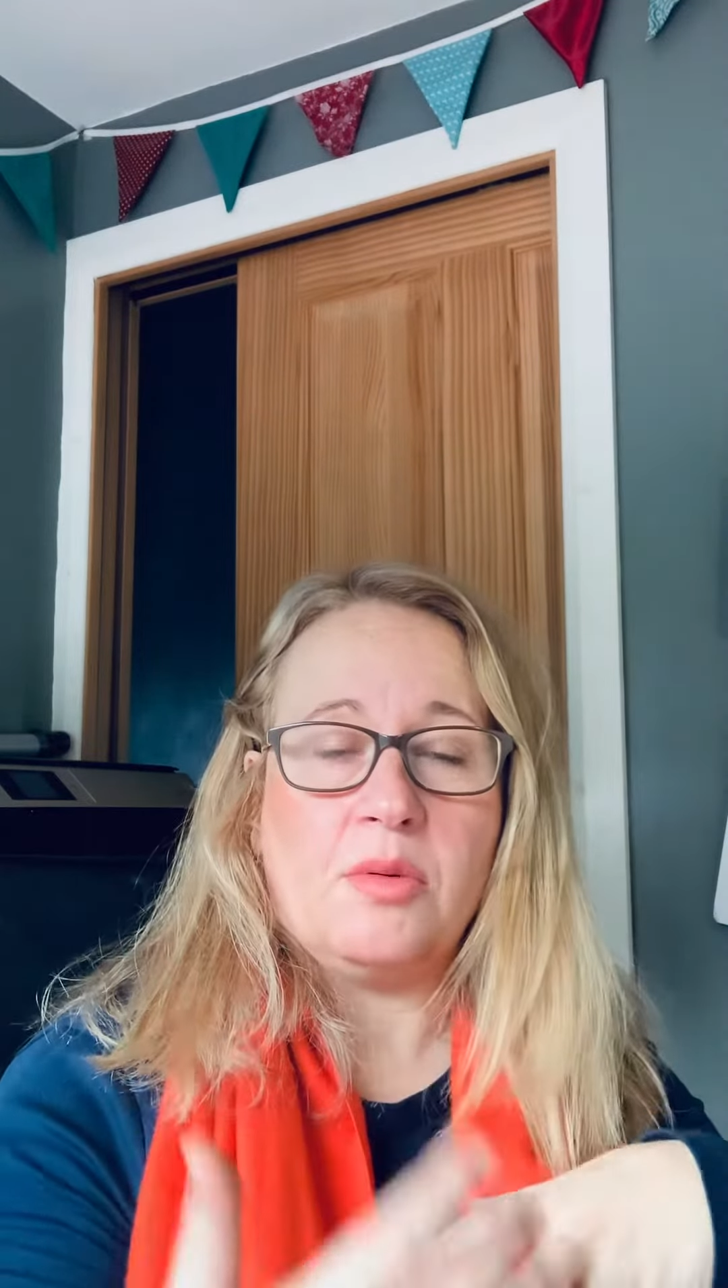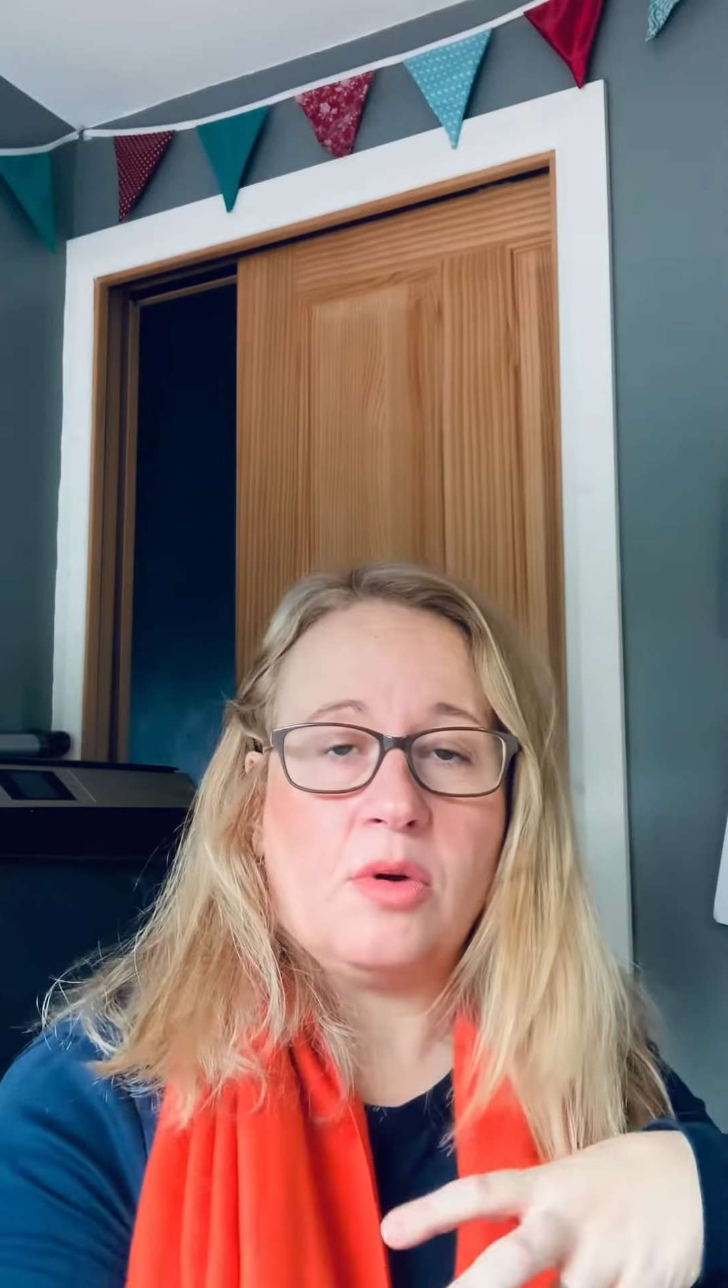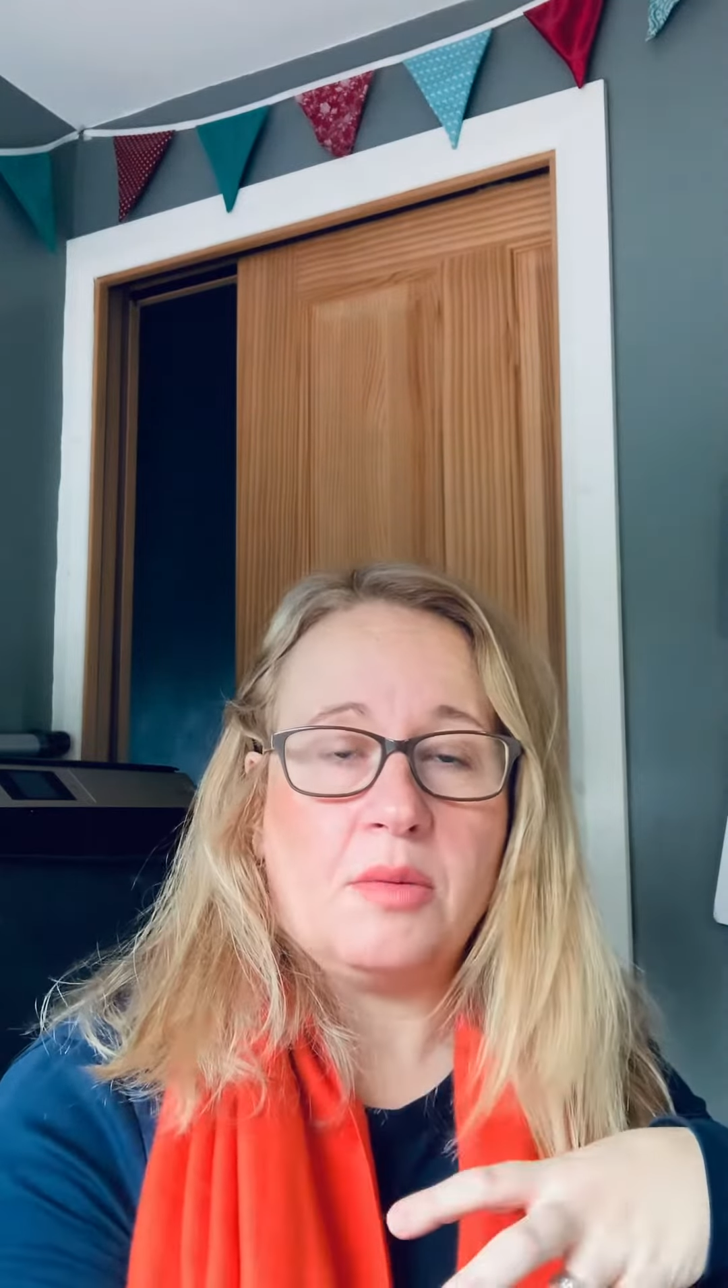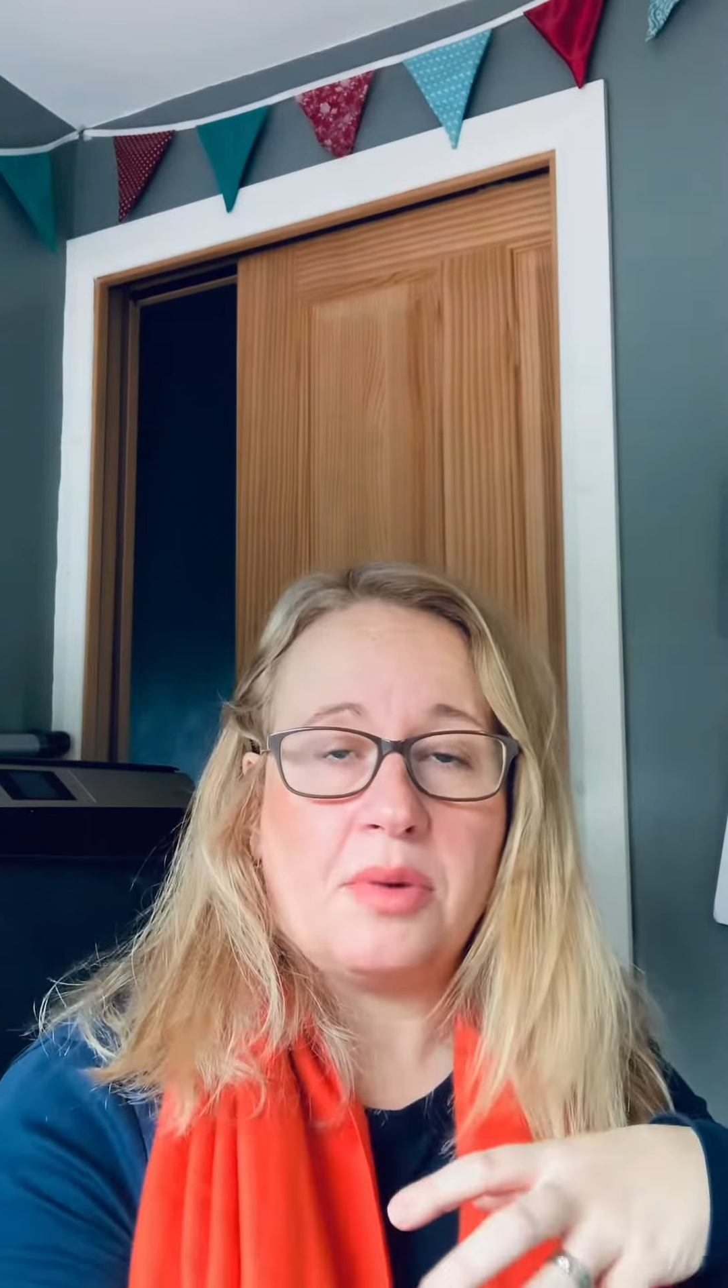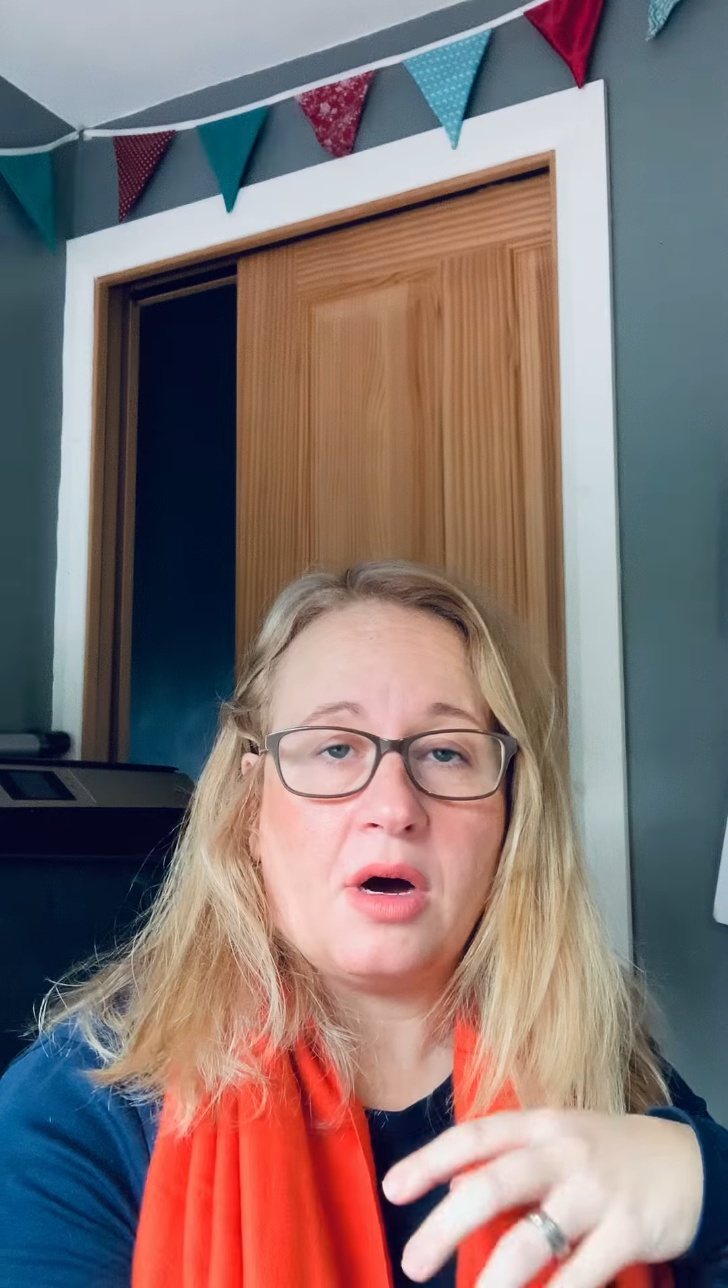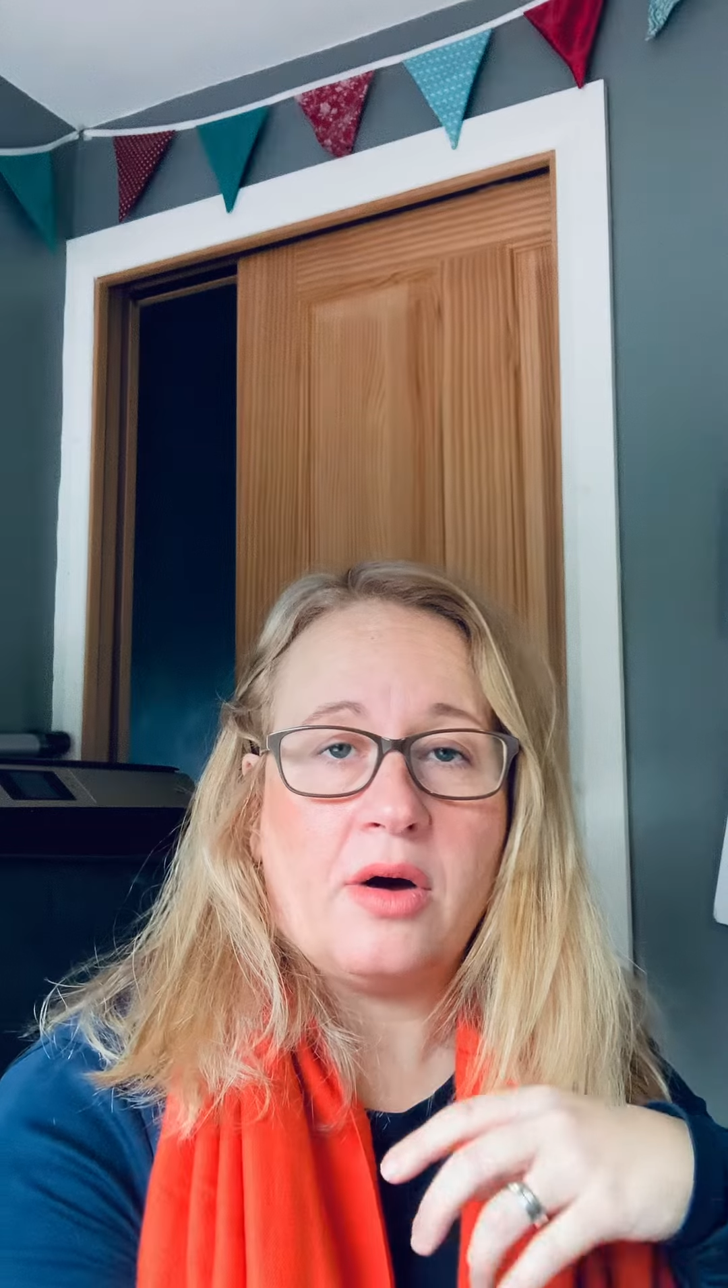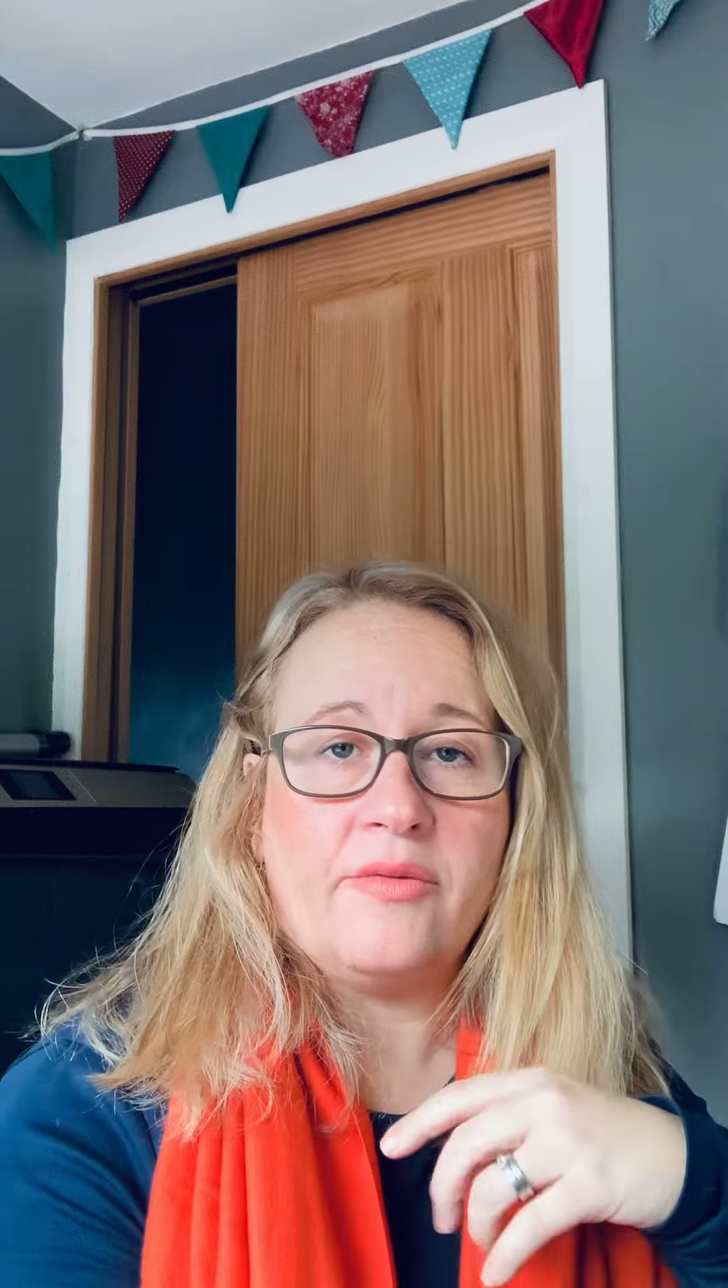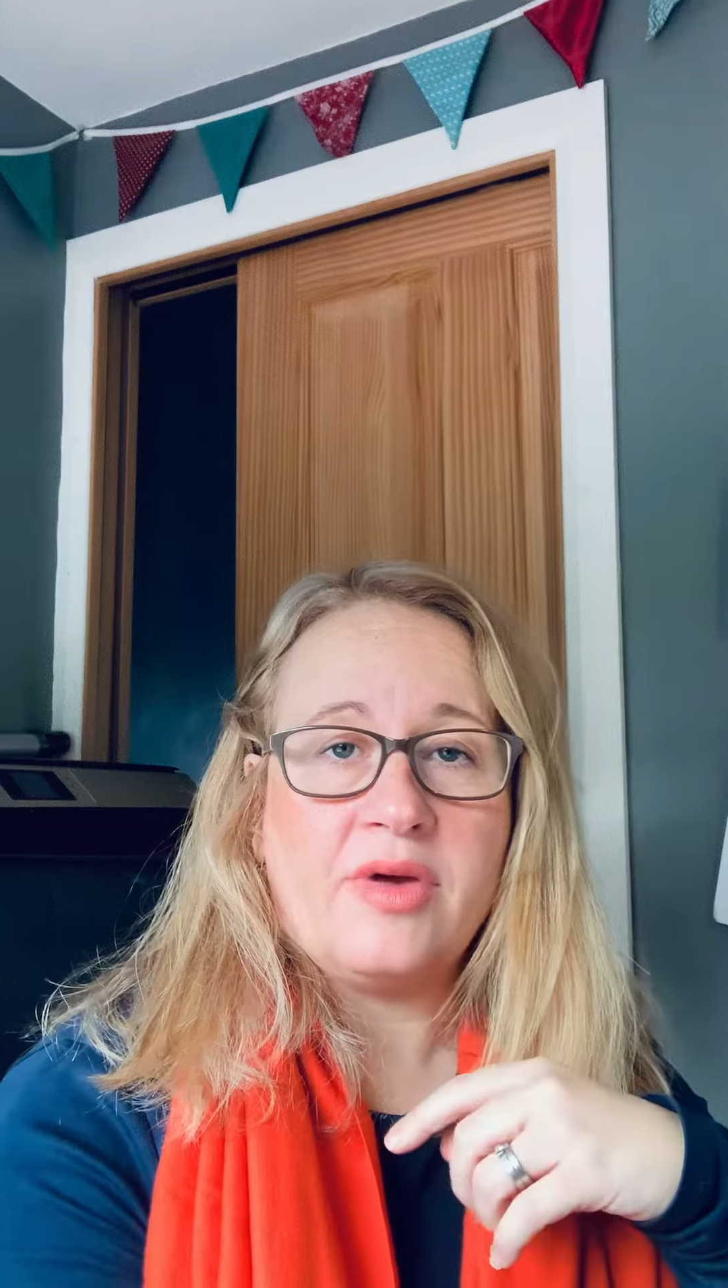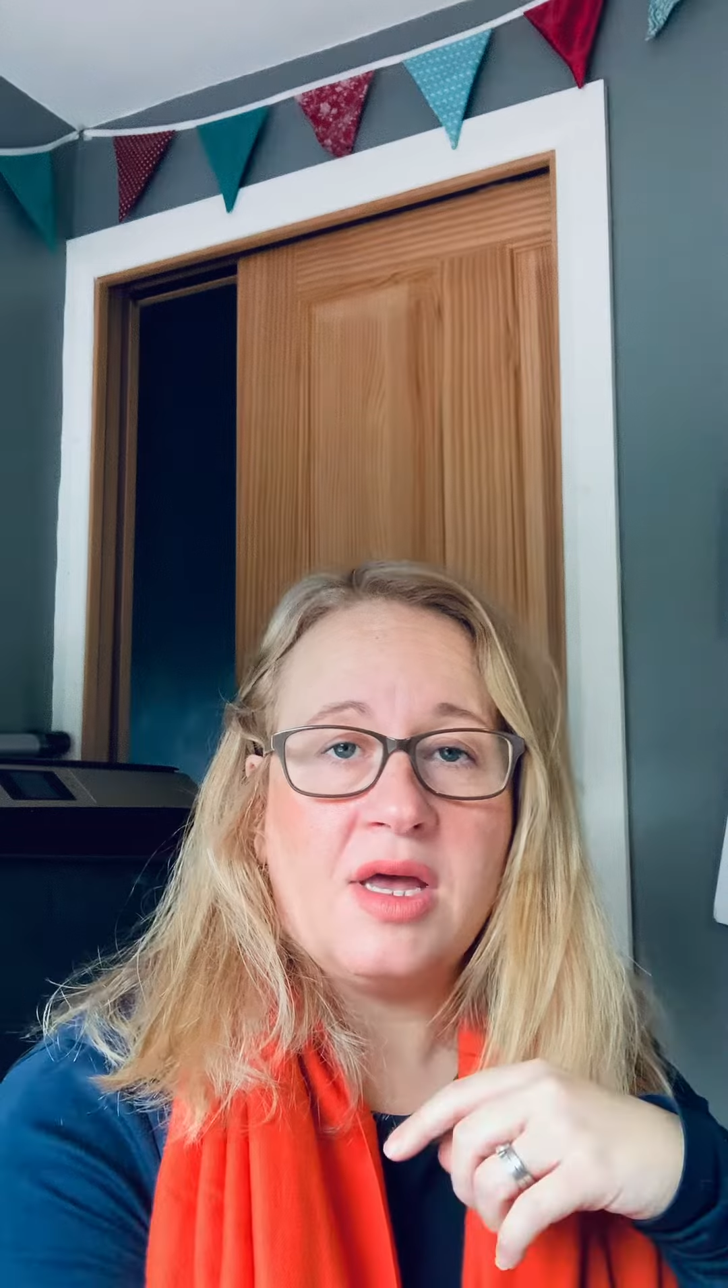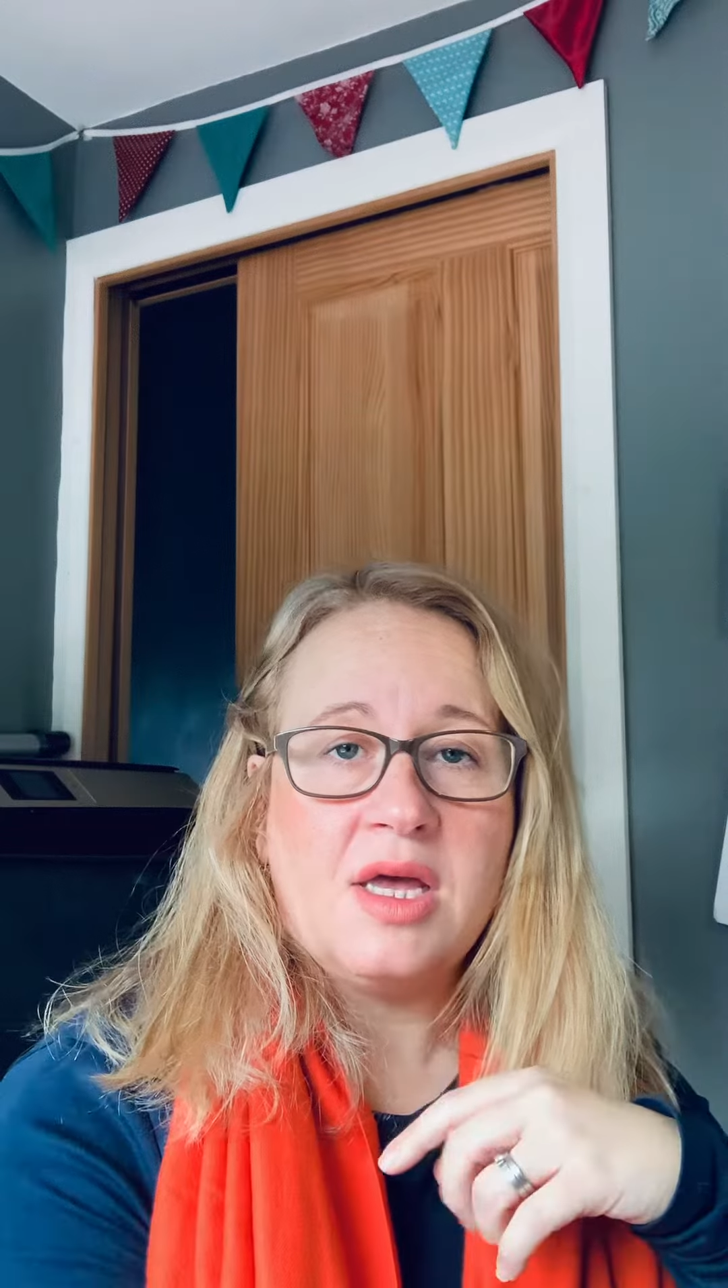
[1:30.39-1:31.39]
want a part
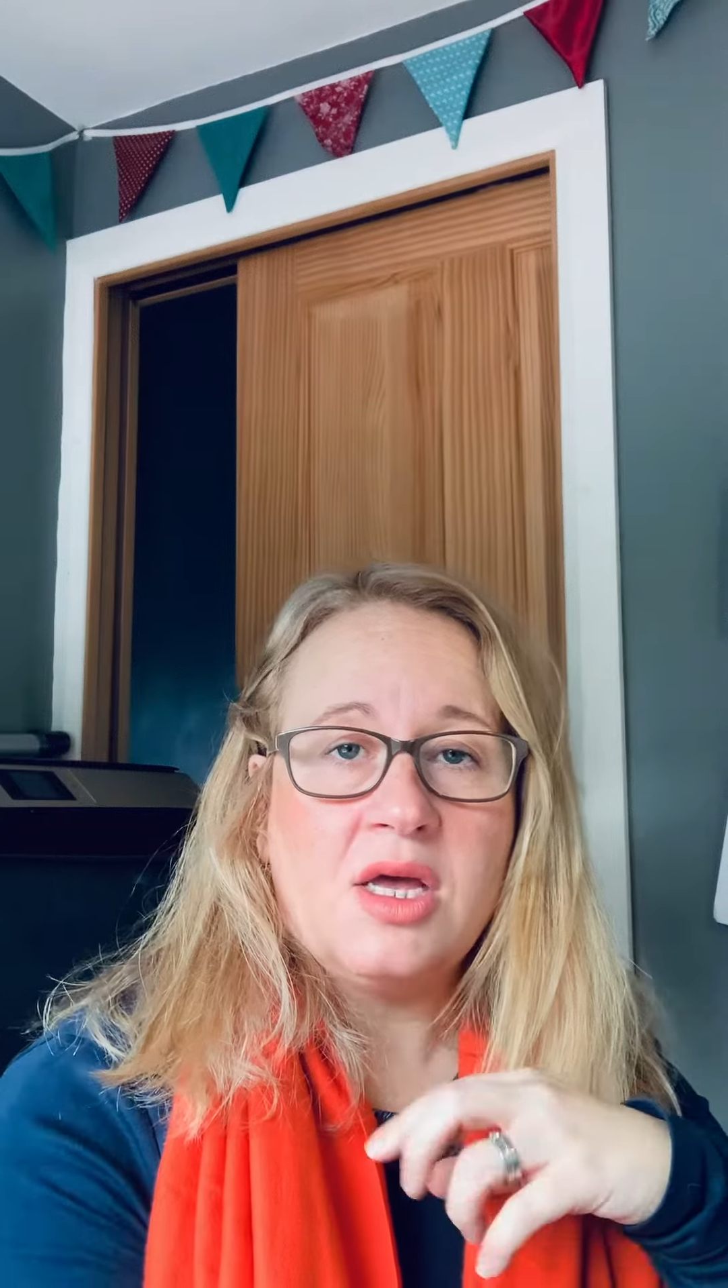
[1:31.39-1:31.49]
of it.